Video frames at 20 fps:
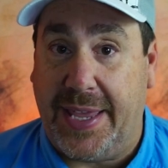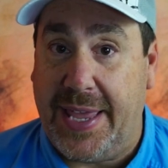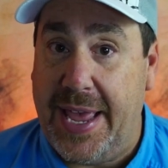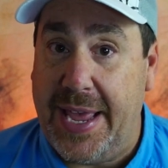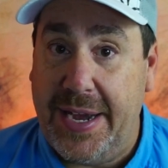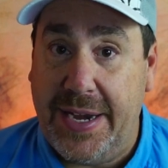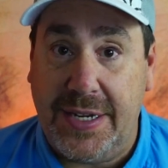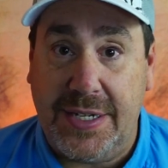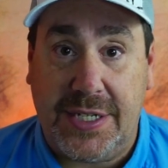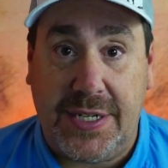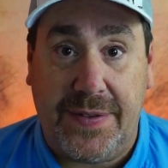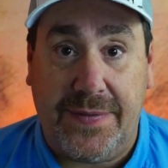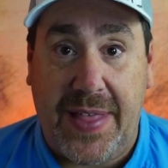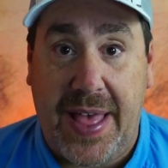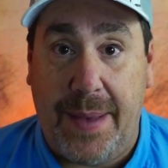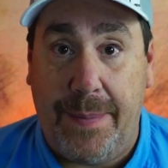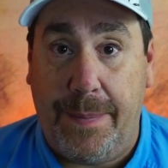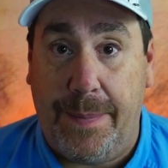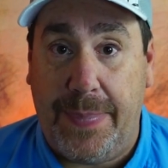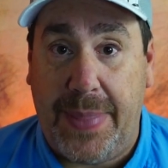cadence of
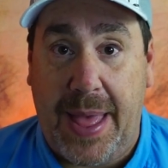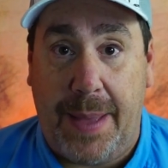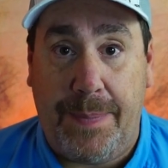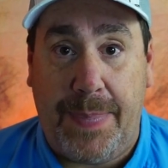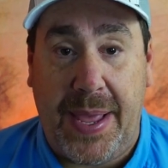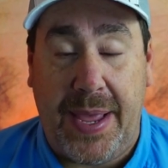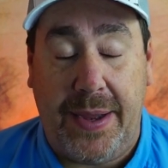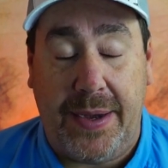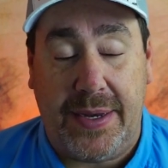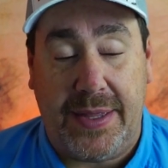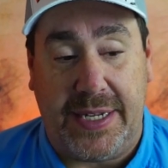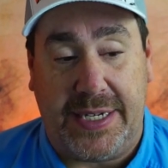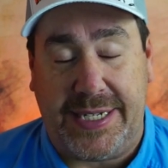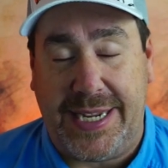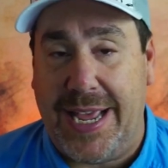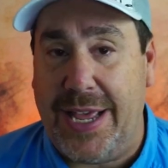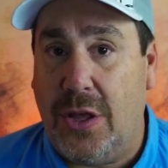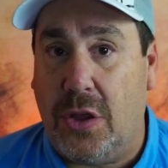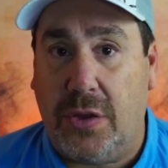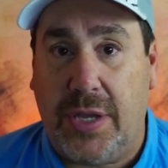that bait, the
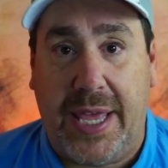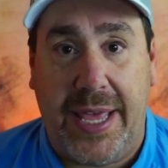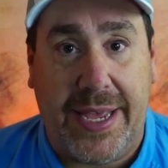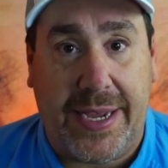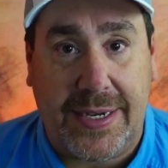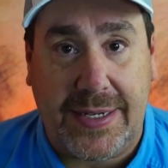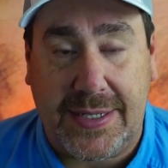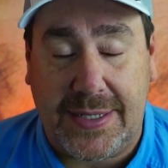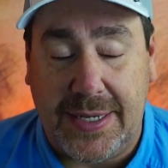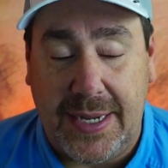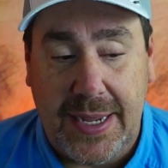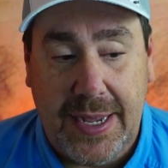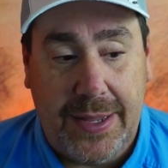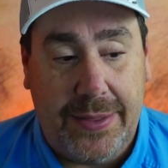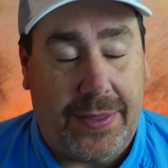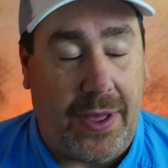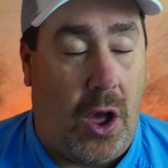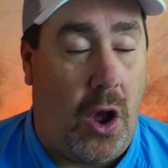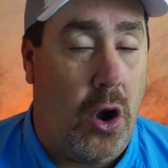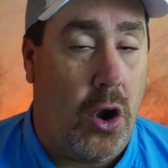tail kicks,
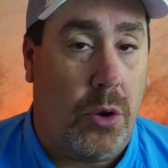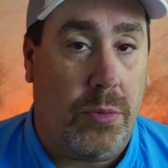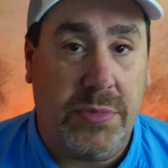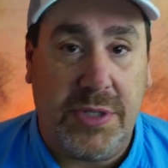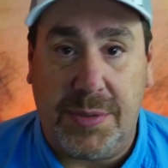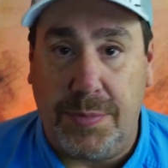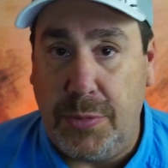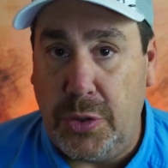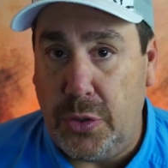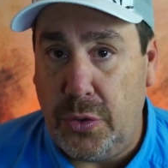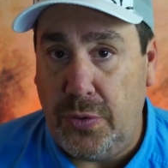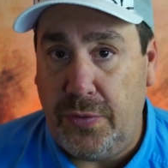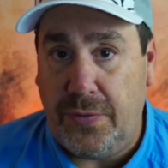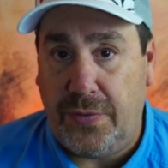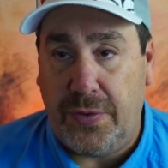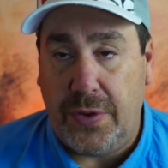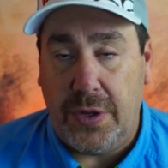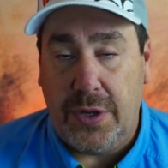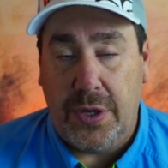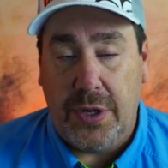the arms
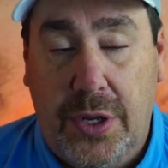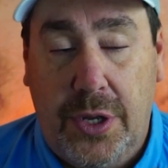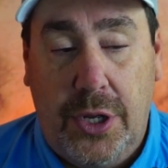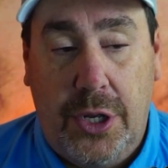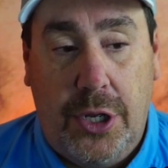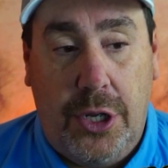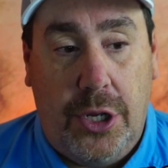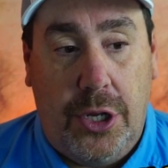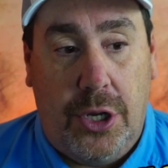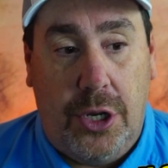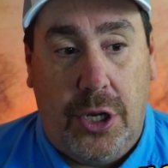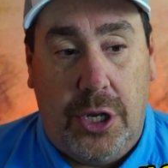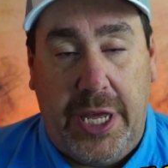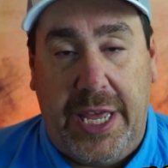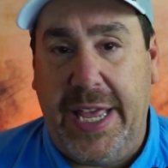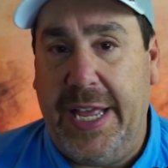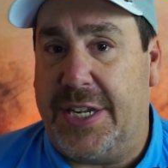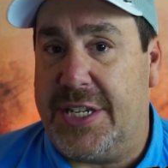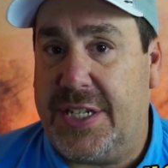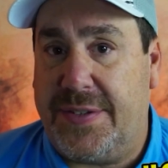move,
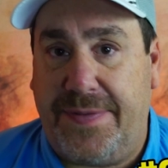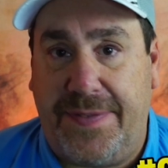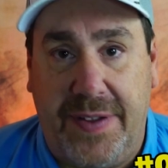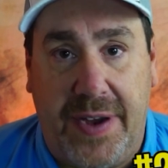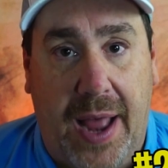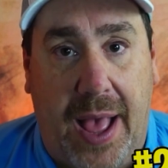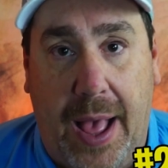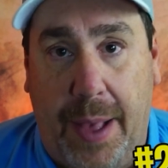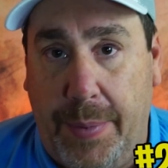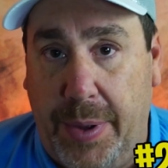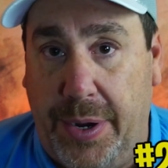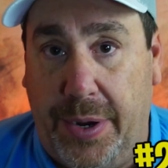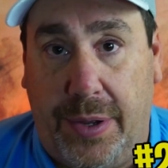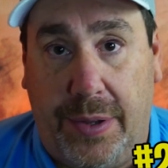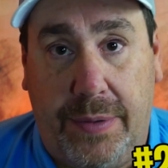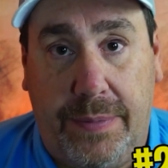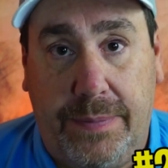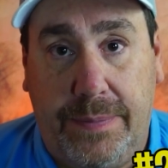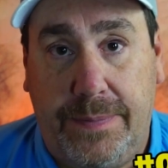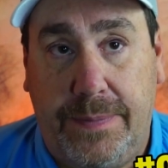it's phenomenal.